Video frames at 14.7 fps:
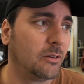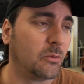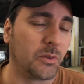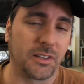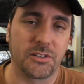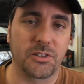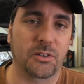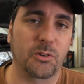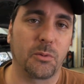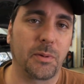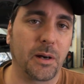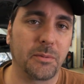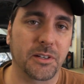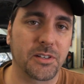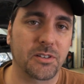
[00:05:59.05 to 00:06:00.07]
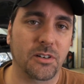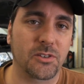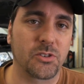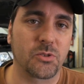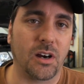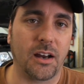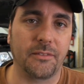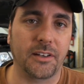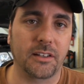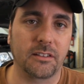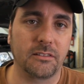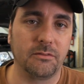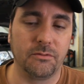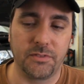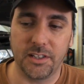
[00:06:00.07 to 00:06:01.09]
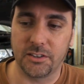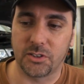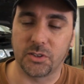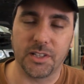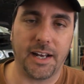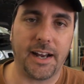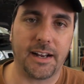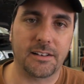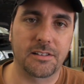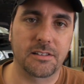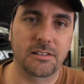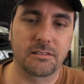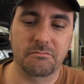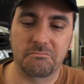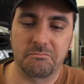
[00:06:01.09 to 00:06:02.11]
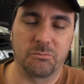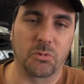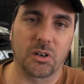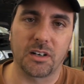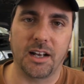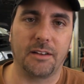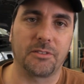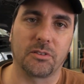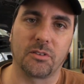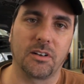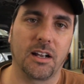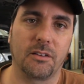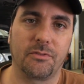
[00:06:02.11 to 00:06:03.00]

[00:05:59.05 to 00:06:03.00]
when the general public starts driving vehicle X we're going to have to learn how